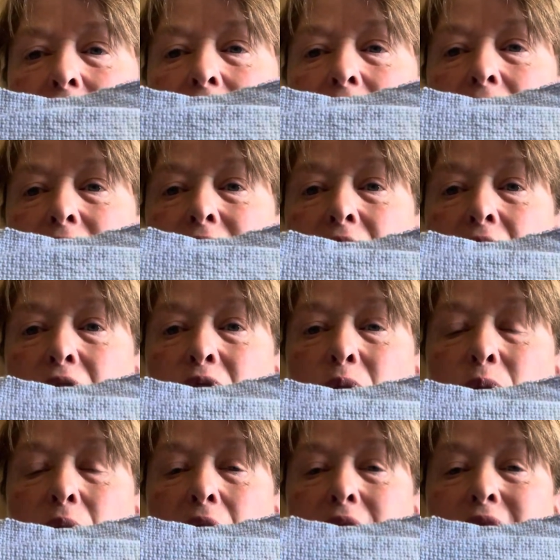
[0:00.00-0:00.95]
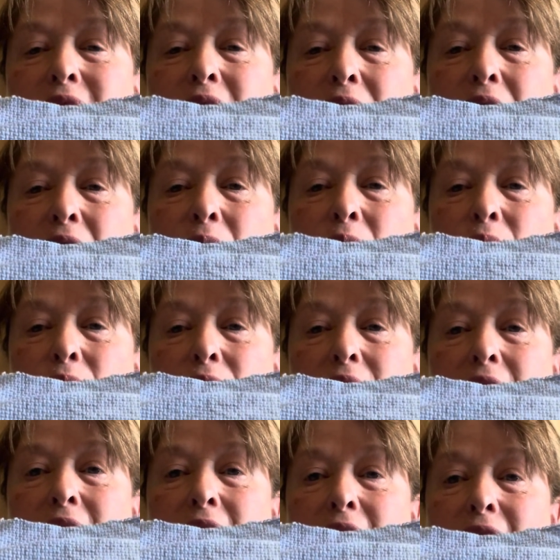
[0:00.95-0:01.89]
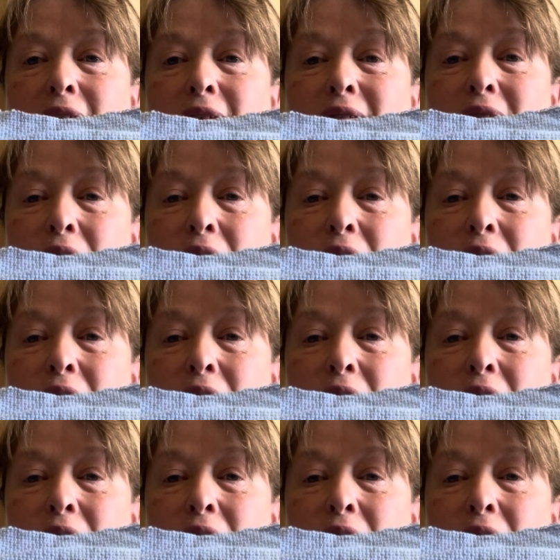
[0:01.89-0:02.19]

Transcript: it's otherwise looking really nice.